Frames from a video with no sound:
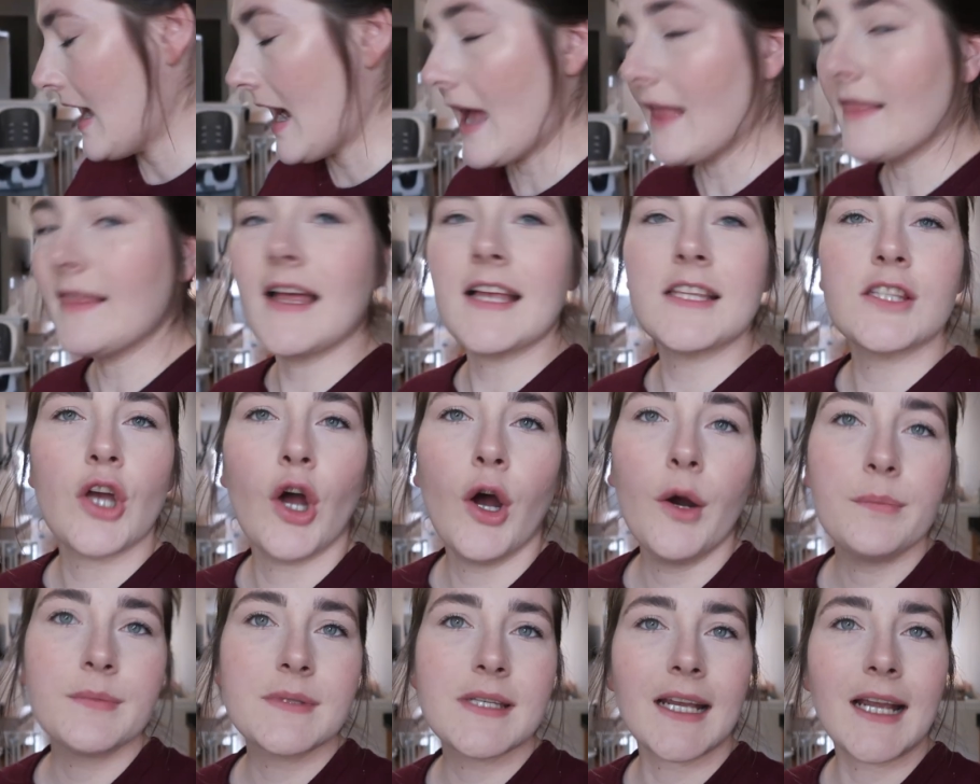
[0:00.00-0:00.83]
And let's
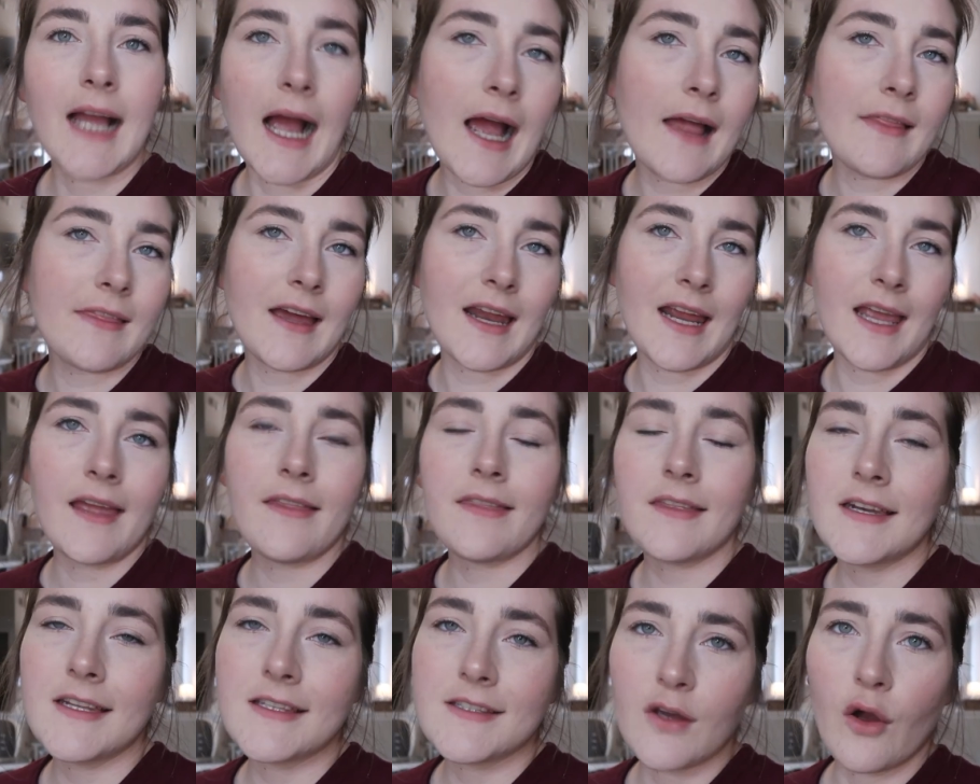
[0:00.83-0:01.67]
hope to God that
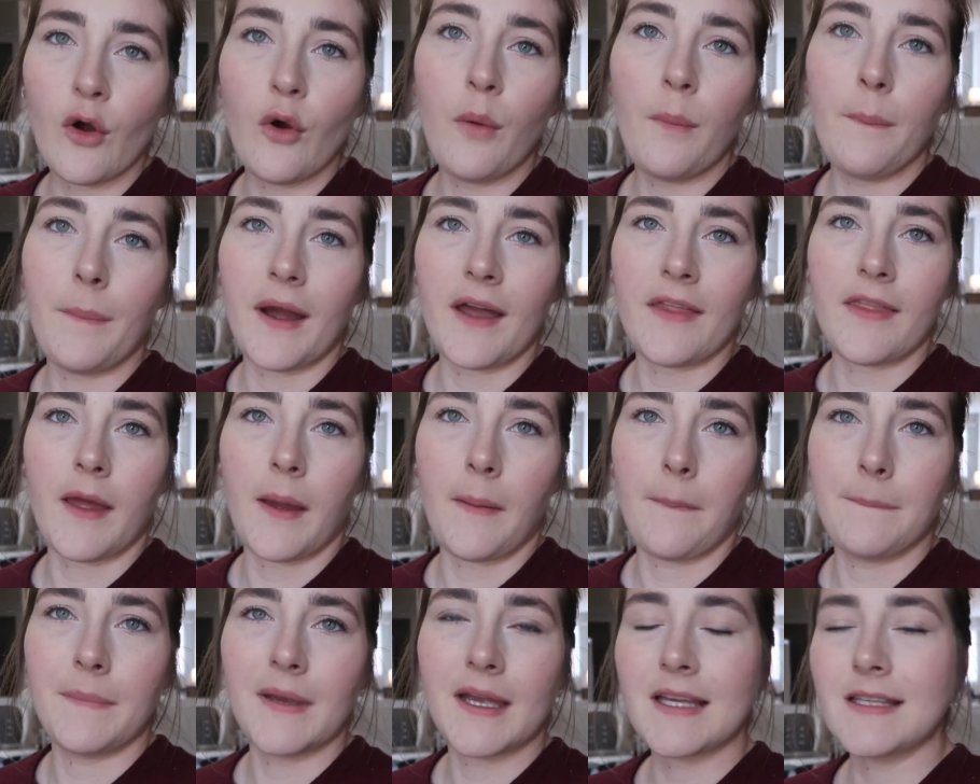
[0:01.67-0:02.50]
Anthony's home by
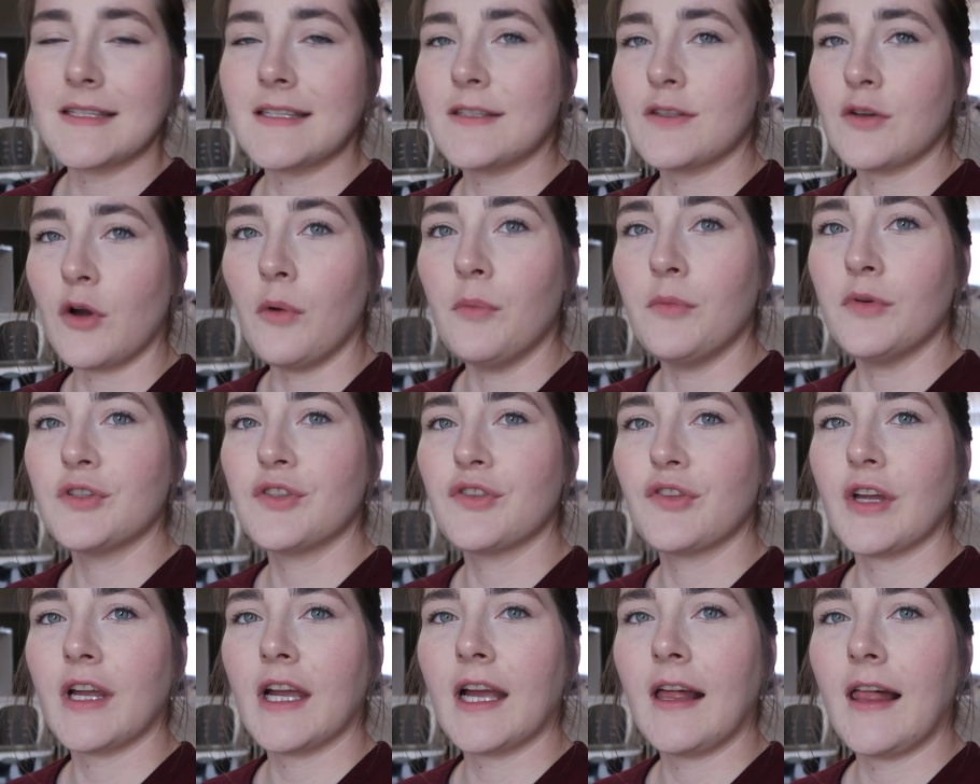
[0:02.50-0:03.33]
then, because it's almost
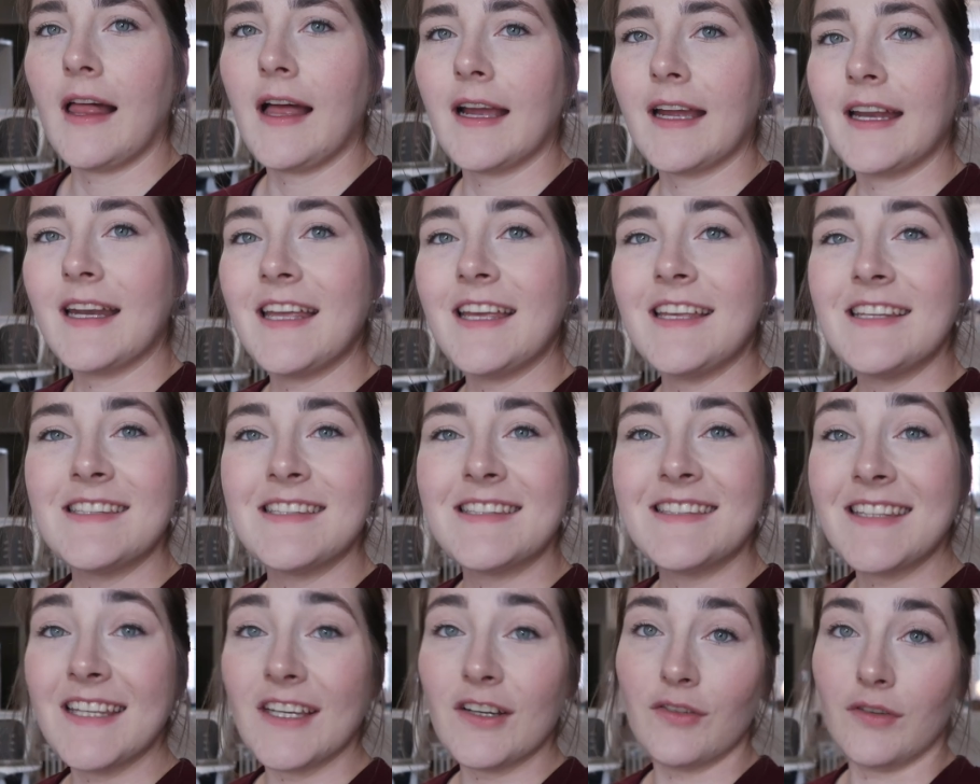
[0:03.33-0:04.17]
three o'clock and he
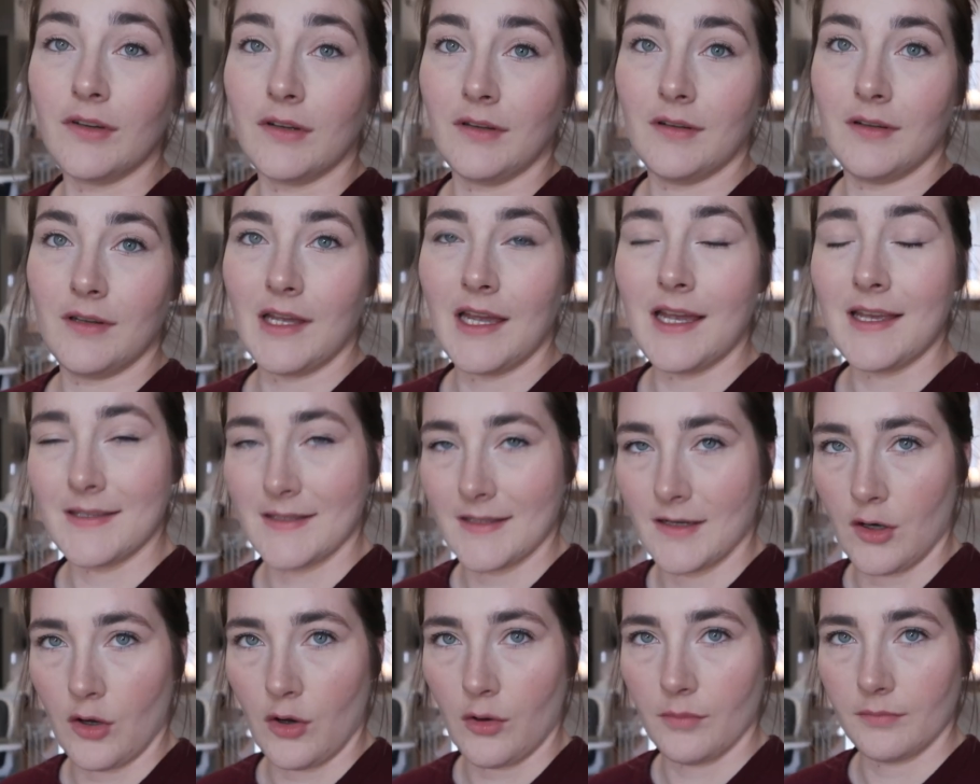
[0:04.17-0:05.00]
still
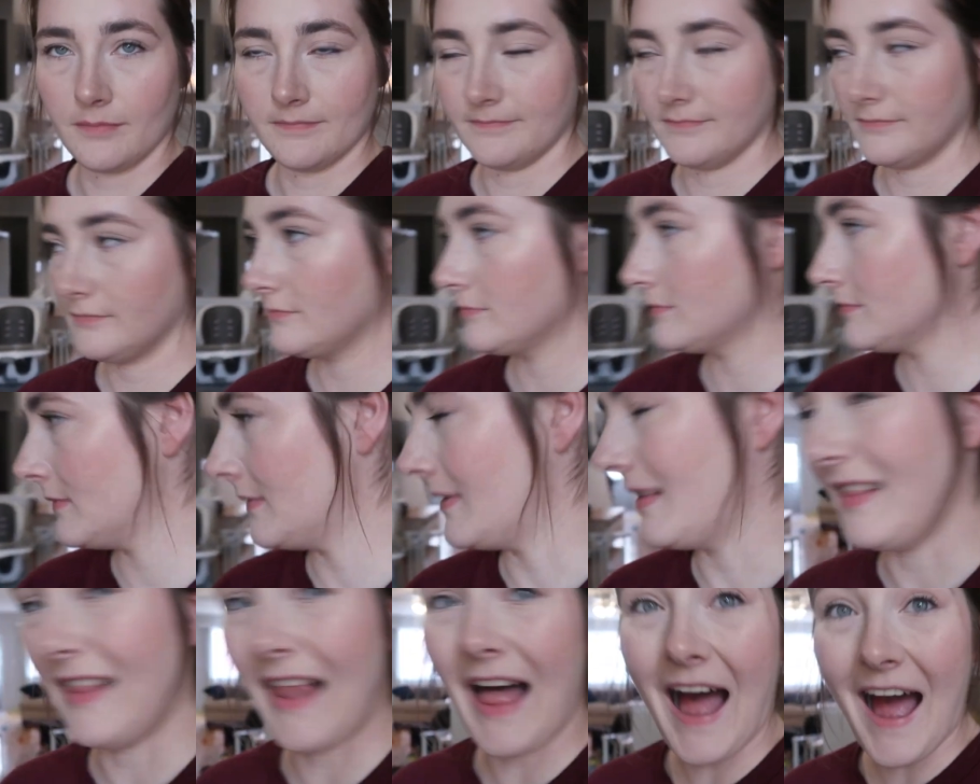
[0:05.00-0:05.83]
isn't home.
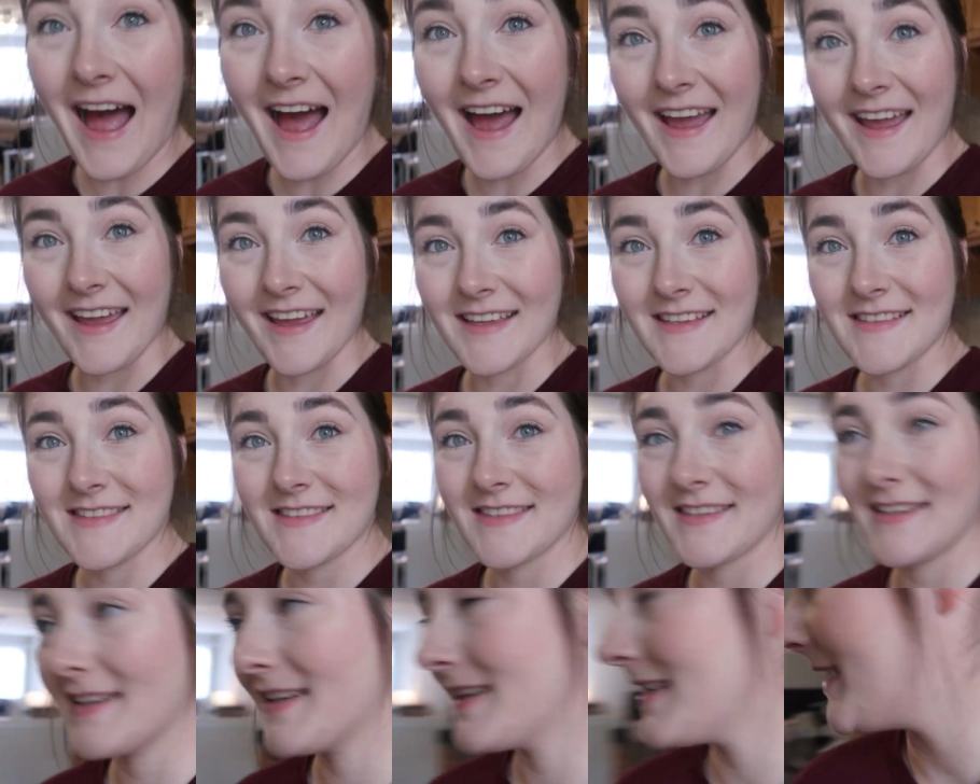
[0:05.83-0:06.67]

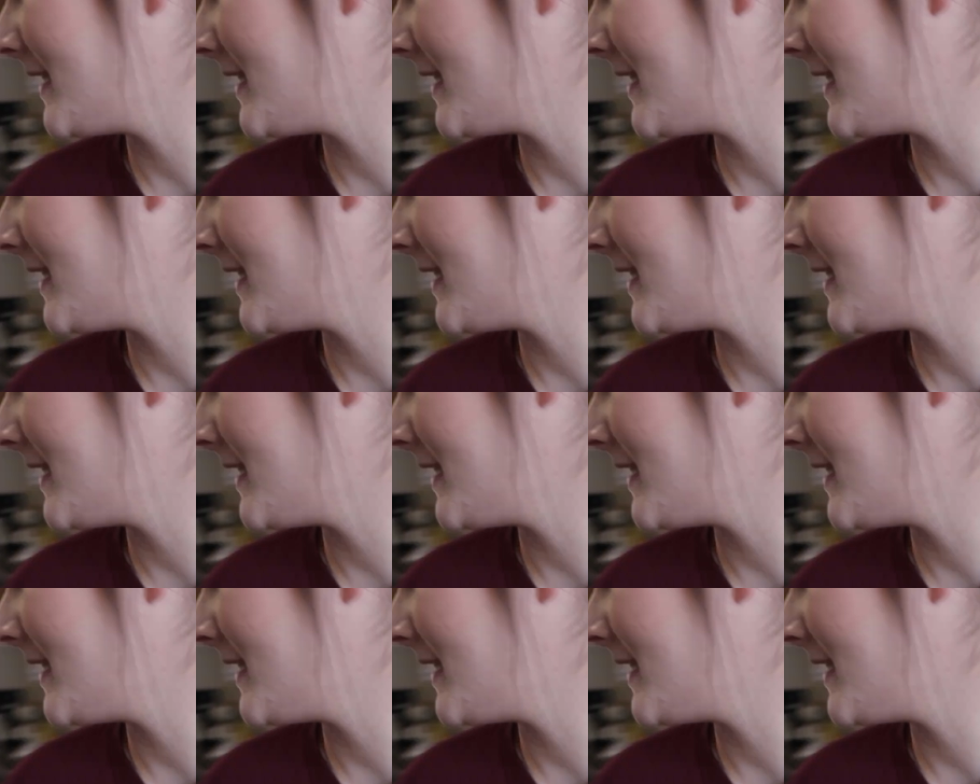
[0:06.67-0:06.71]
Lies.